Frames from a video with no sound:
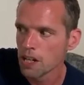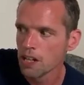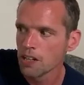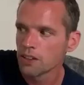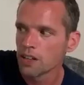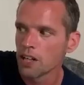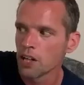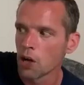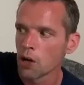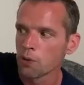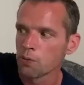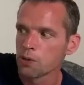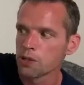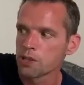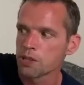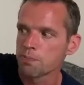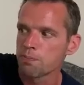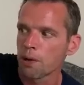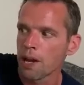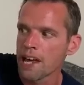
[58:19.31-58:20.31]
then I
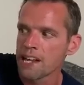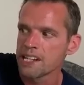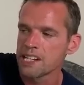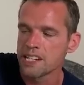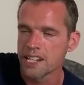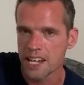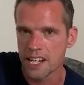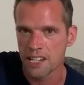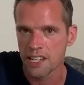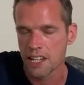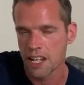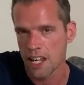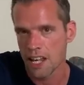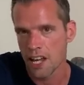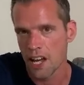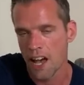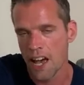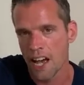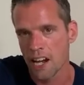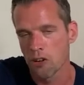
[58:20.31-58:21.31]
would blend in the
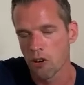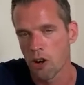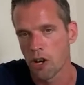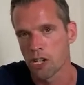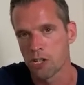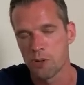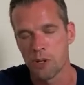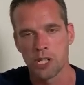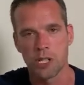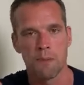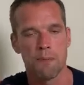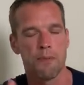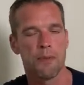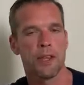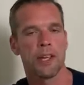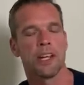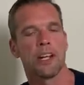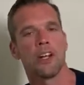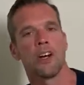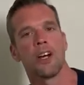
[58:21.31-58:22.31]
hairgrass with
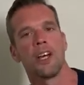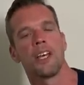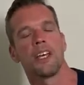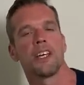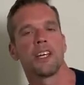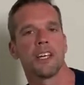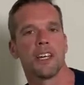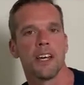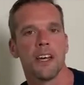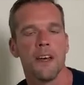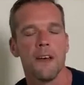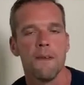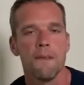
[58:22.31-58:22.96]
something like